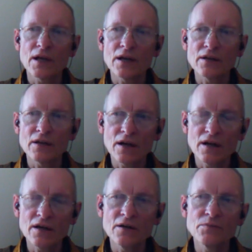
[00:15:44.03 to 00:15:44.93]
and
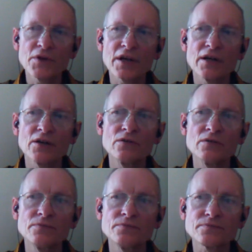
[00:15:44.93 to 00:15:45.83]
calm
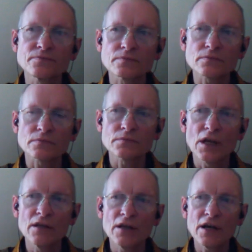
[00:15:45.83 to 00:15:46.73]
down.
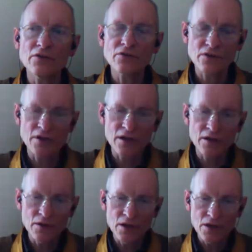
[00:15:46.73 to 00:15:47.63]
And as
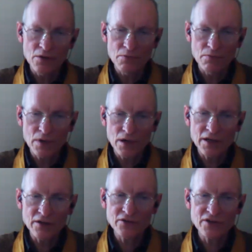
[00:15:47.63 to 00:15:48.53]
the
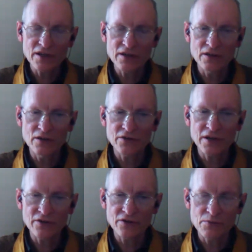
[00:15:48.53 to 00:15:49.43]
mind settles,
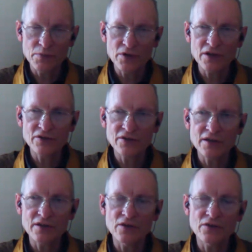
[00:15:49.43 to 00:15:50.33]
as the body
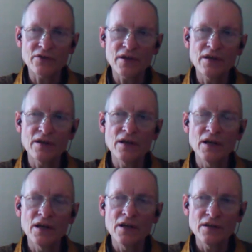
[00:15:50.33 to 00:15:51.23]
settles, then
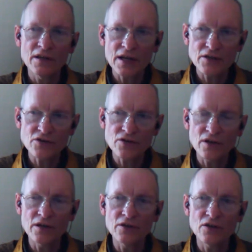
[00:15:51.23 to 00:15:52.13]

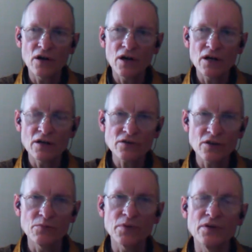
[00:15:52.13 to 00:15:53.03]
naturally your heart
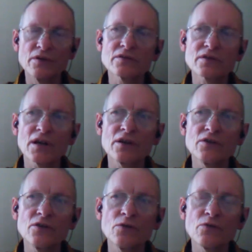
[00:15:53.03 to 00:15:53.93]
opens
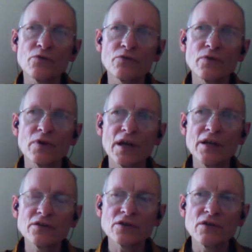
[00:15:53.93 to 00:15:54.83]
and you
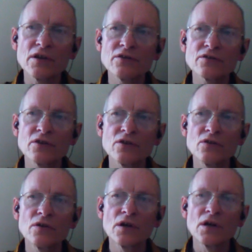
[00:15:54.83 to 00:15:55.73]
enter
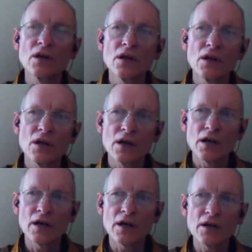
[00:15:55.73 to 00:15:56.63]
into
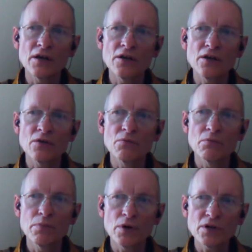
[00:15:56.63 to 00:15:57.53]
a
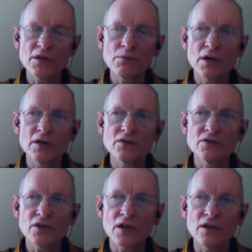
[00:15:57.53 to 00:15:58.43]
body-mind
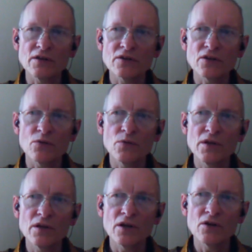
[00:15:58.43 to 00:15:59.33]
state that
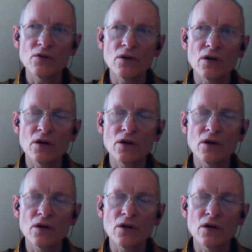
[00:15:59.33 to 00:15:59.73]
we know